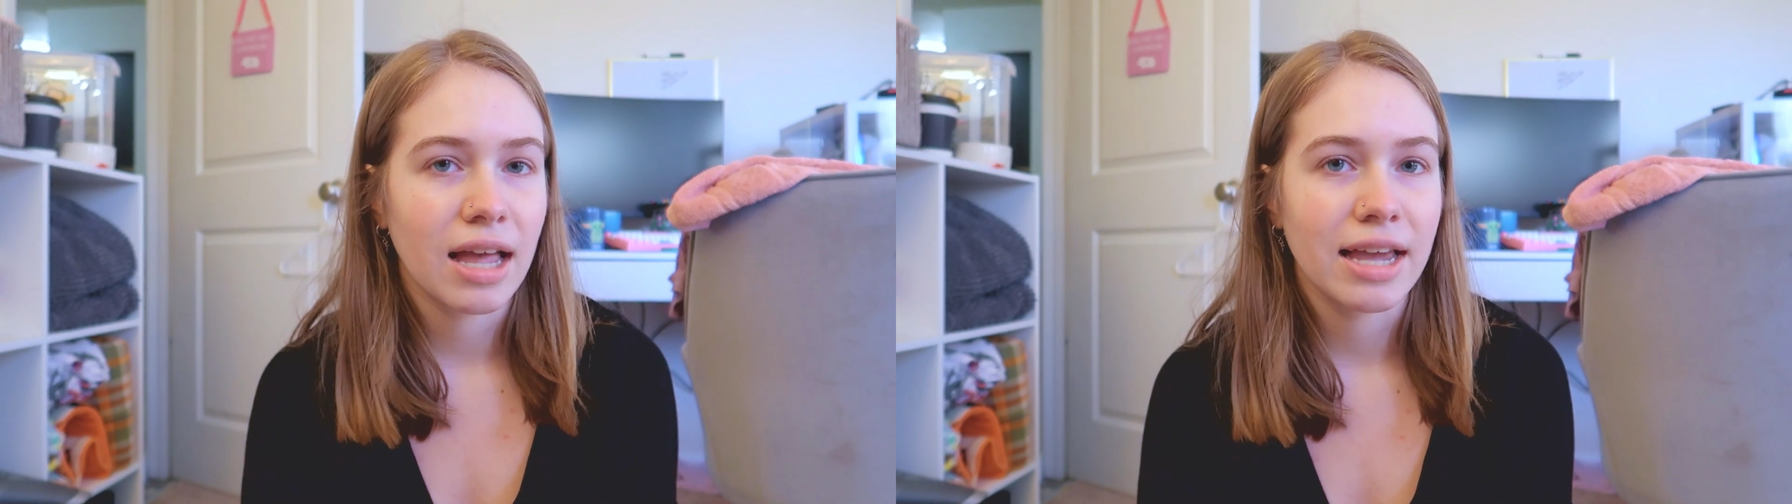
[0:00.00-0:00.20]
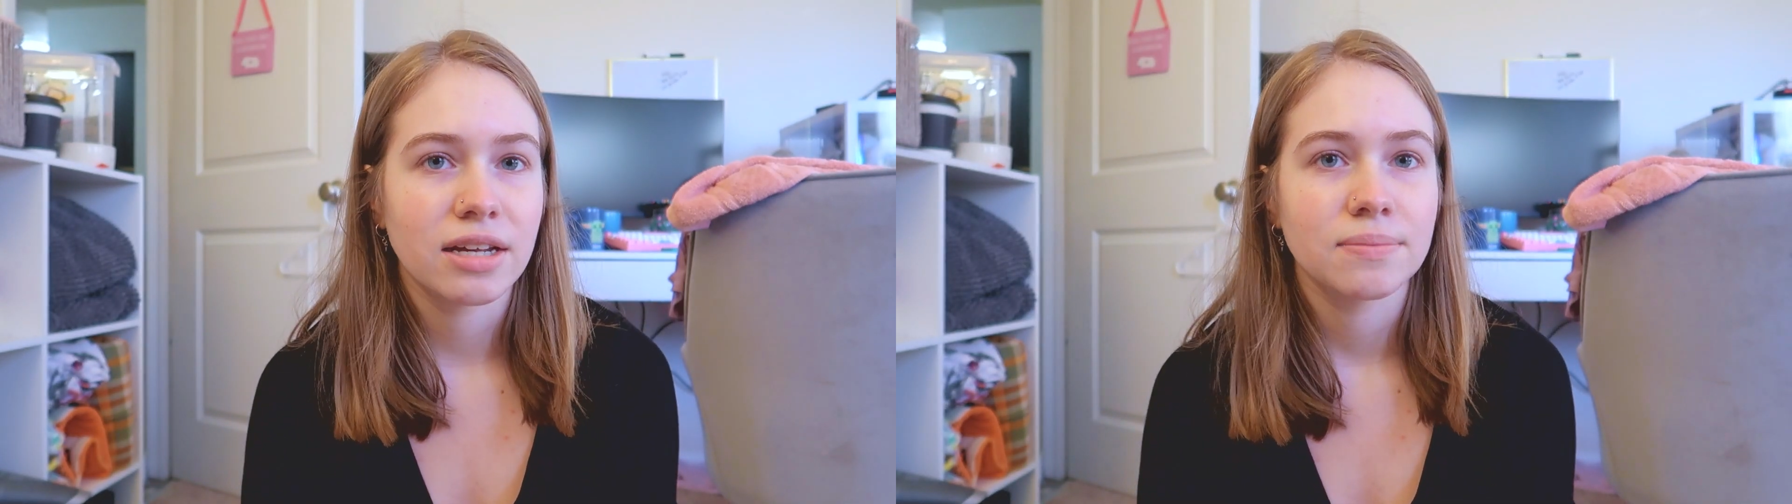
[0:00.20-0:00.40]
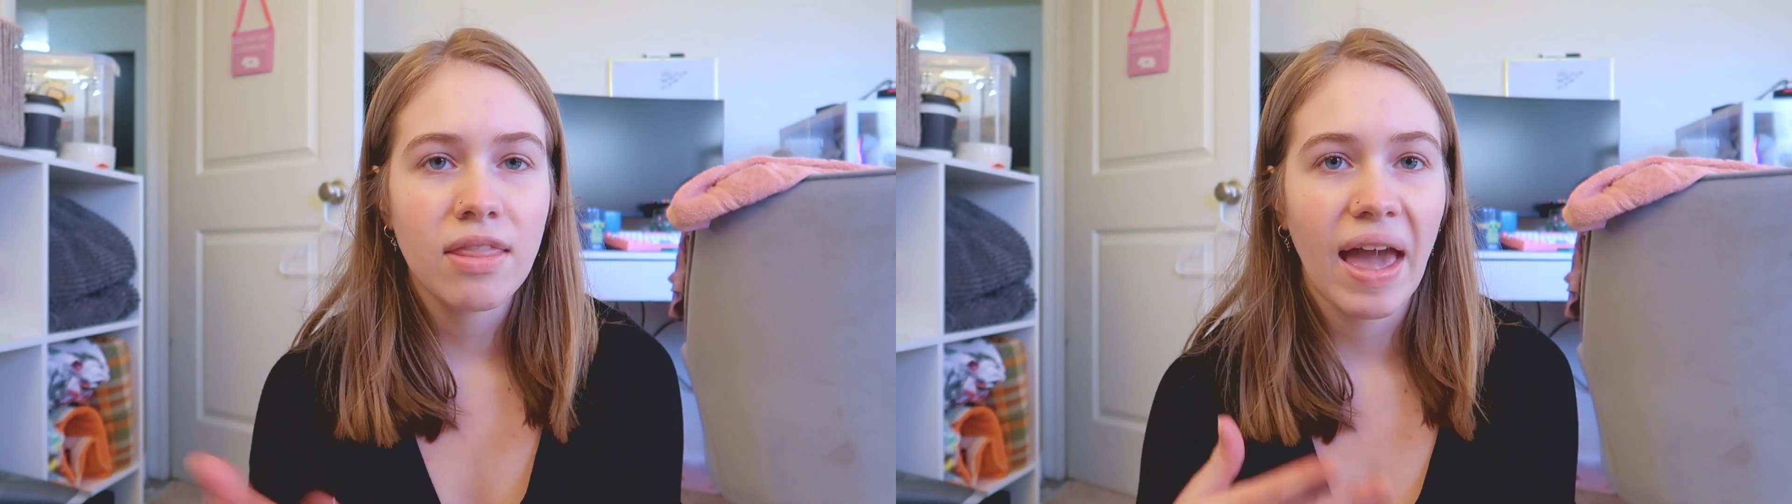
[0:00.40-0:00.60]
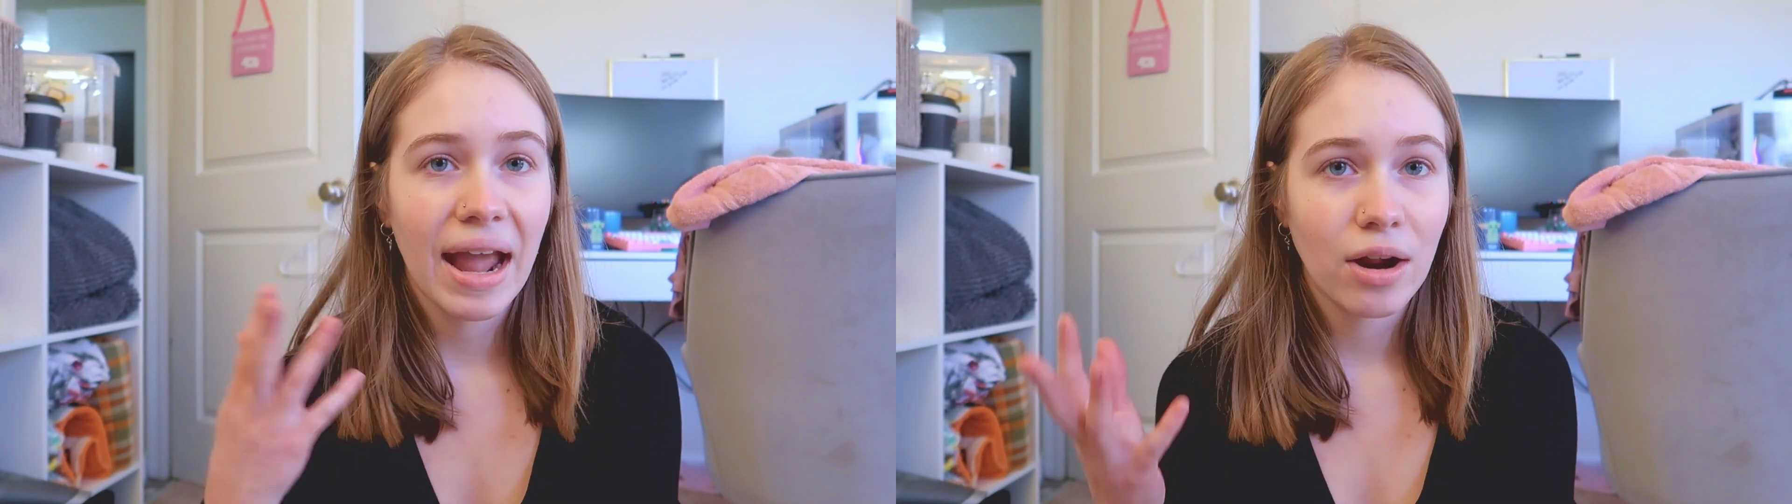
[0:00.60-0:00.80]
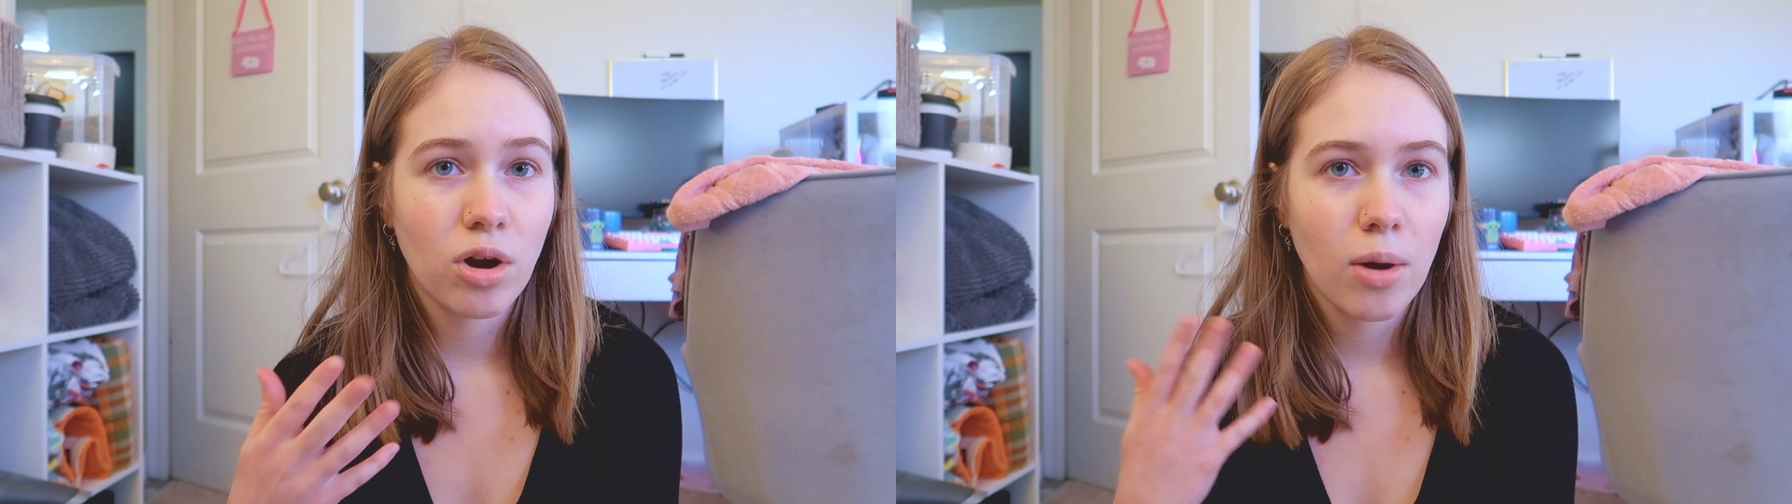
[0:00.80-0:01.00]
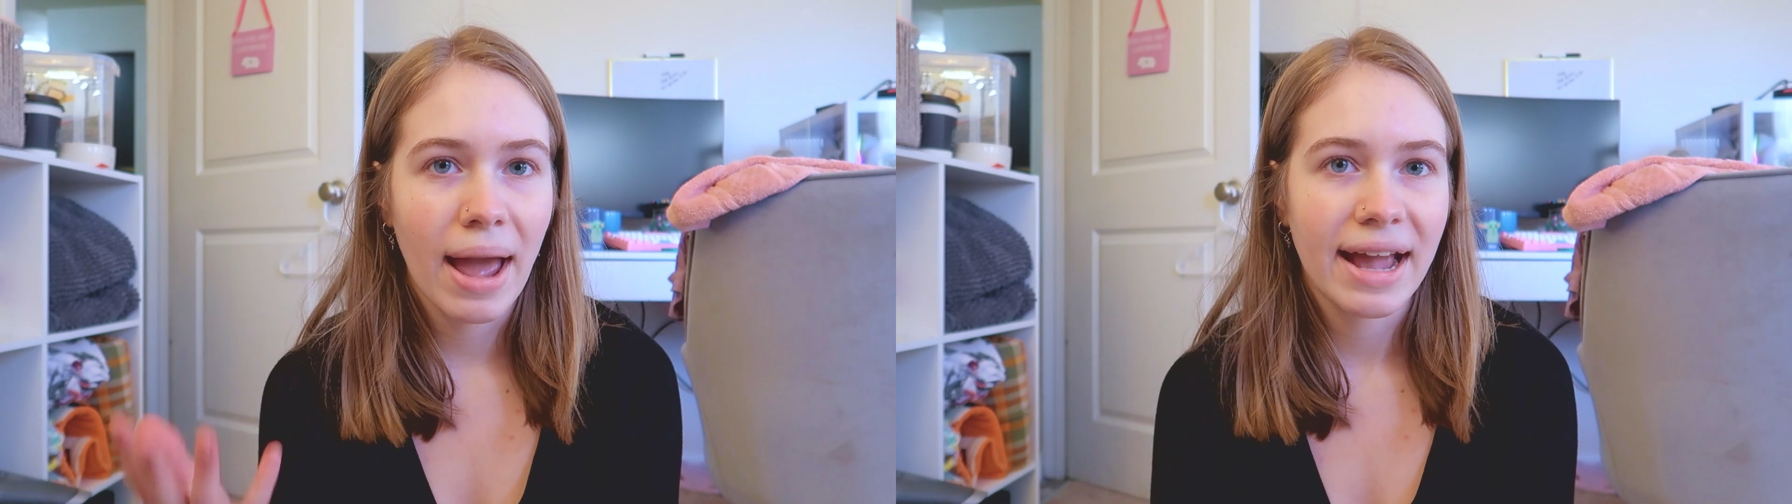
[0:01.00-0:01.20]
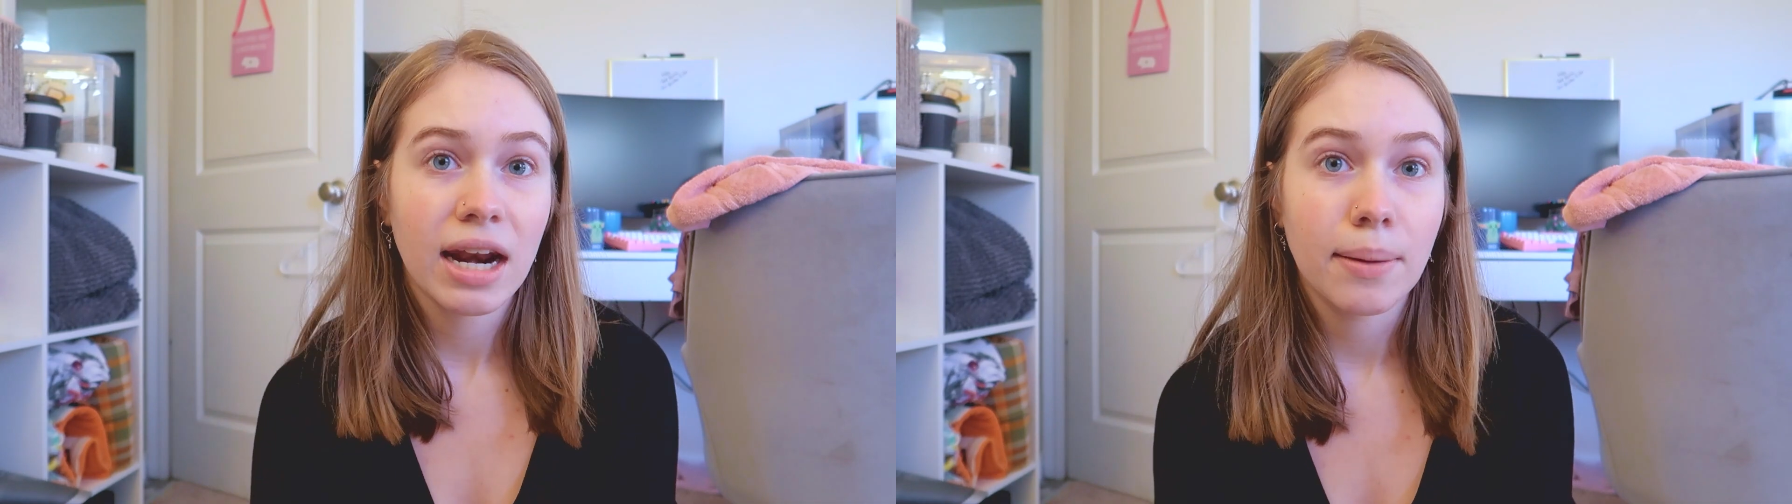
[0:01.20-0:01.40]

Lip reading: like the hair grow back in,